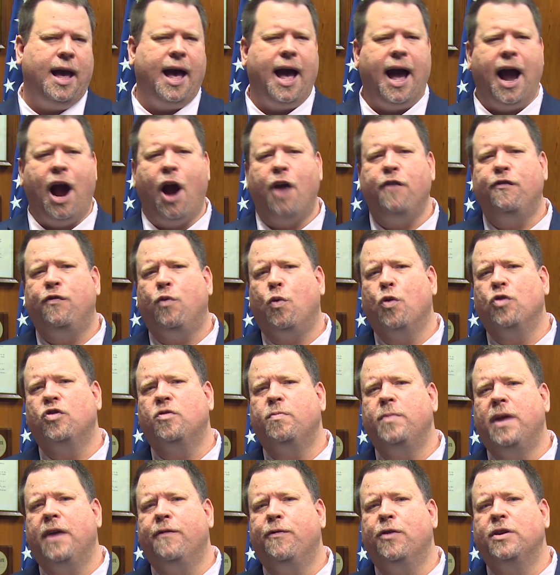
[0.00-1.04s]
Our
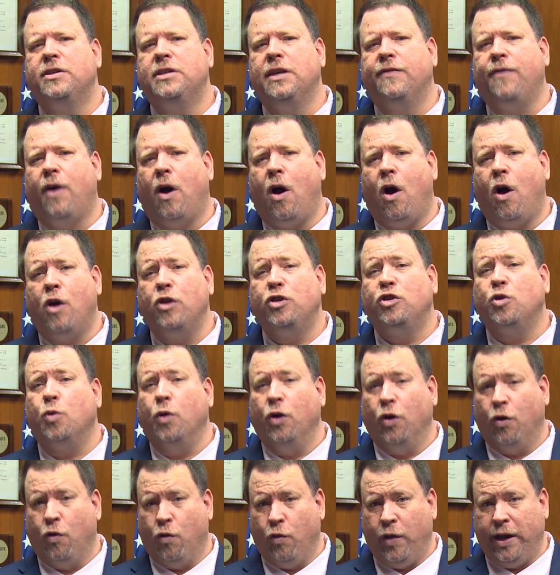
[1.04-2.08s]
enforcement efforts have also
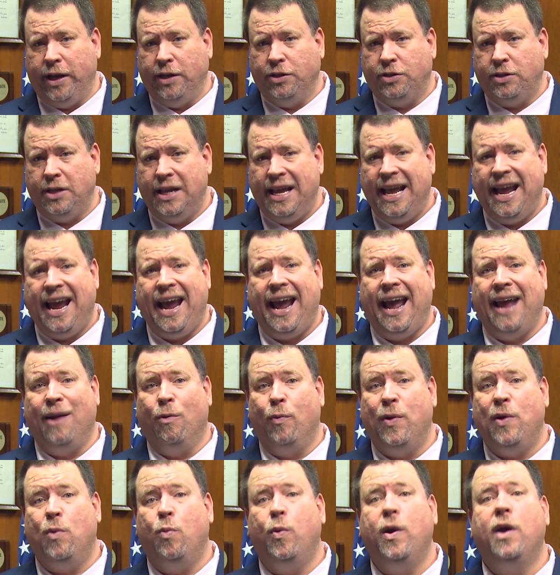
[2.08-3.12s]
increased, and
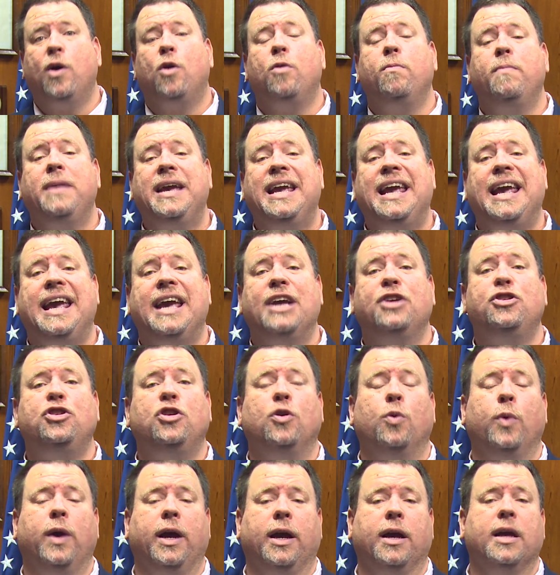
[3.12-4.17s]
we will be
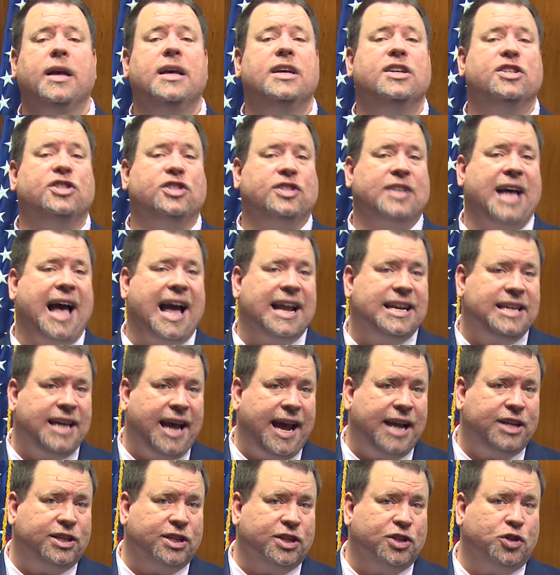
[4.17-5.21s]
issuing
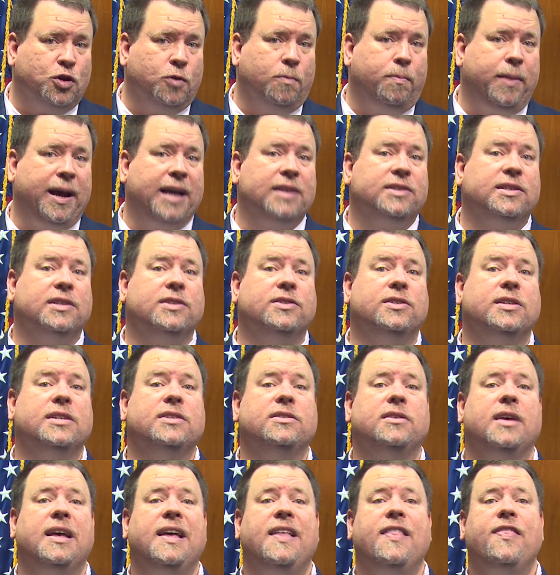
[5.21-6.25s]
citations to
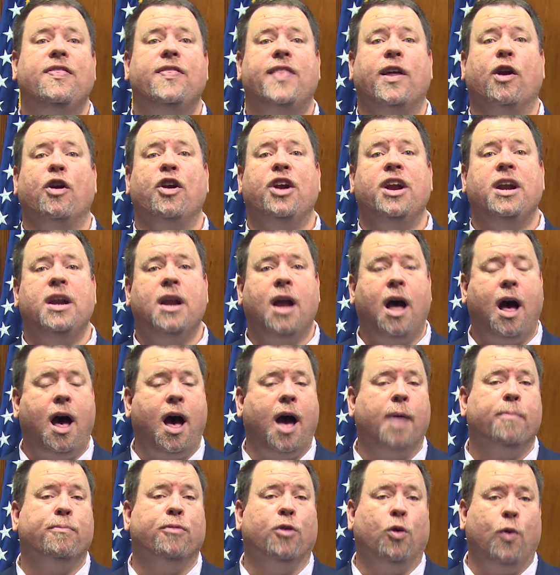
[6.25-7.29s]
businesses that are
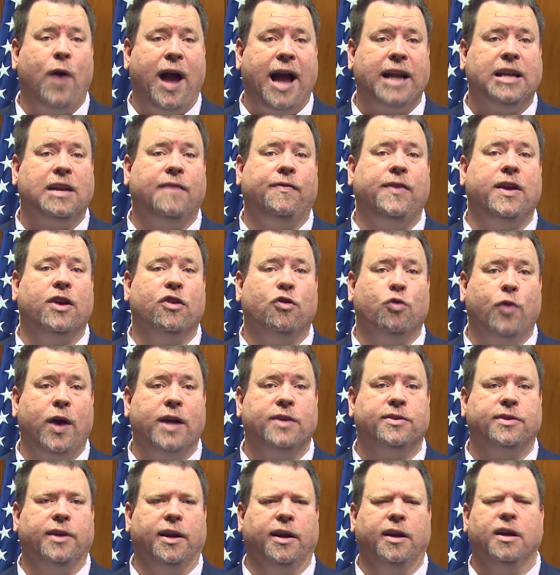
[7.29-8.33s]
not proactively
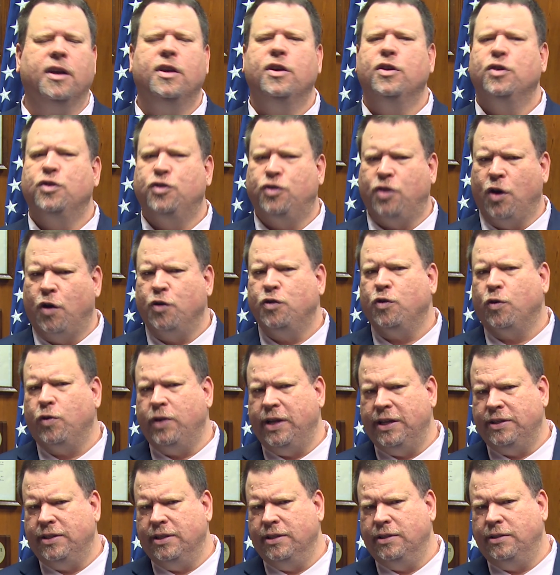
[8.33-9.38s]
addressing social
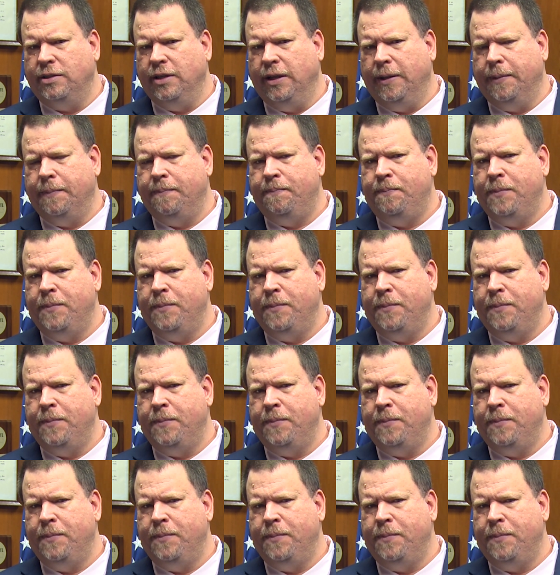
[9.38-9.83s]
distancing.